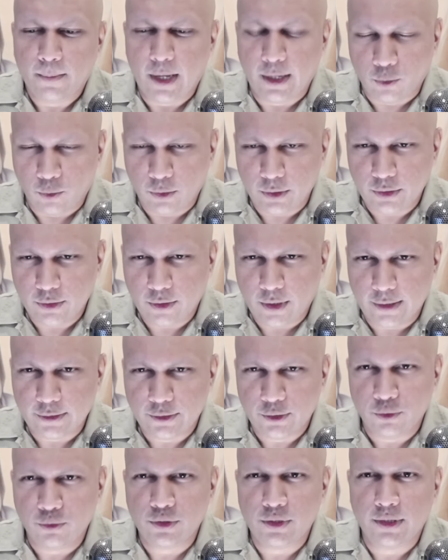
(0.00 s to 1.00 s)
According to the
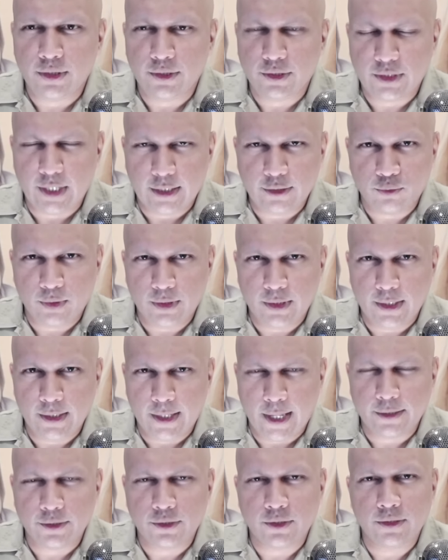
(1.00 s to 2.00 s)
Constitution, the states run the
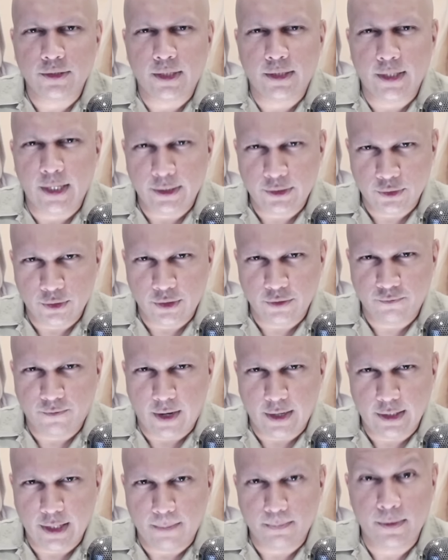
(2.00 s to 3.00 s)
elections and they
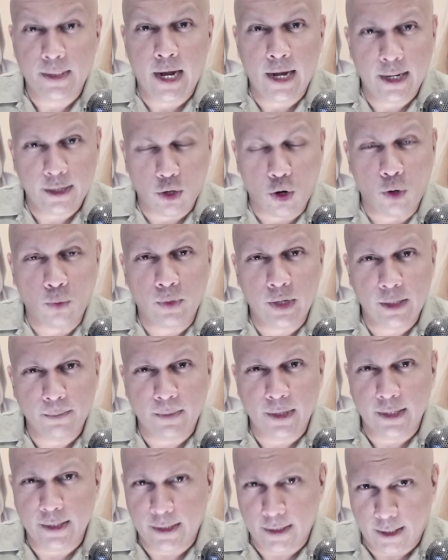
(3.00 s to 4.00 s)
certify them. That had already
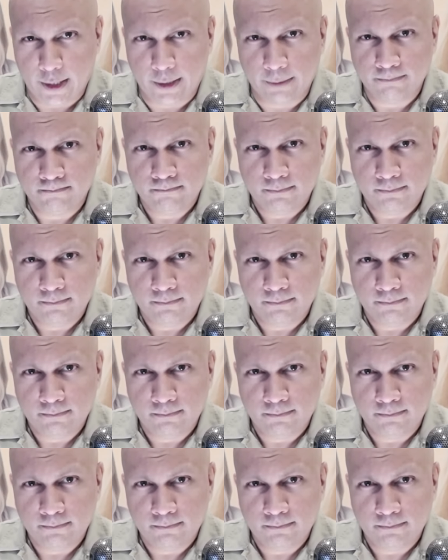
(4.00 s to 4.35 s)
been done.